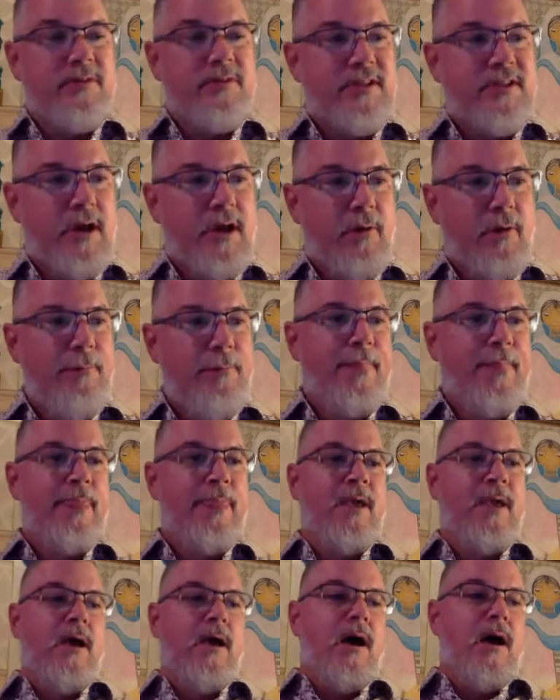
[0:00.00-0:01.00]
So
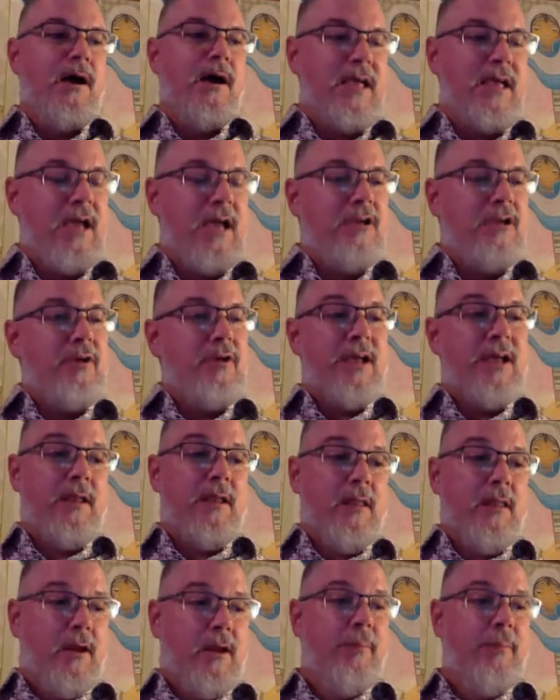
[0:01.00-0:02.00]
again, you get a
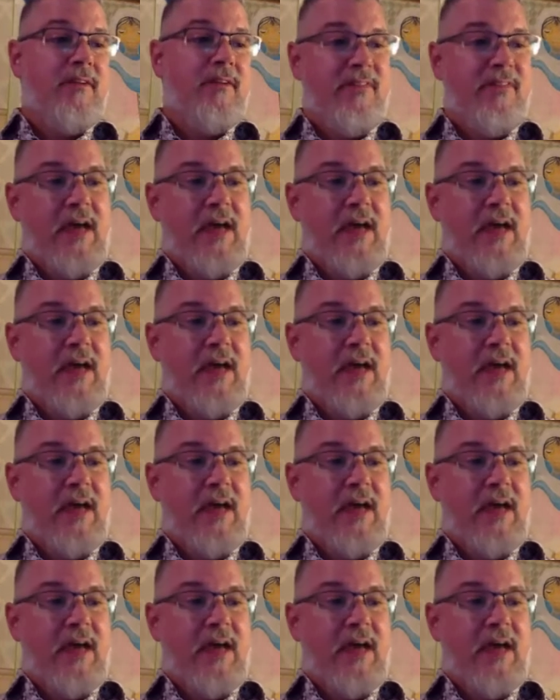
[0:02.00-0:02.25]
little bit of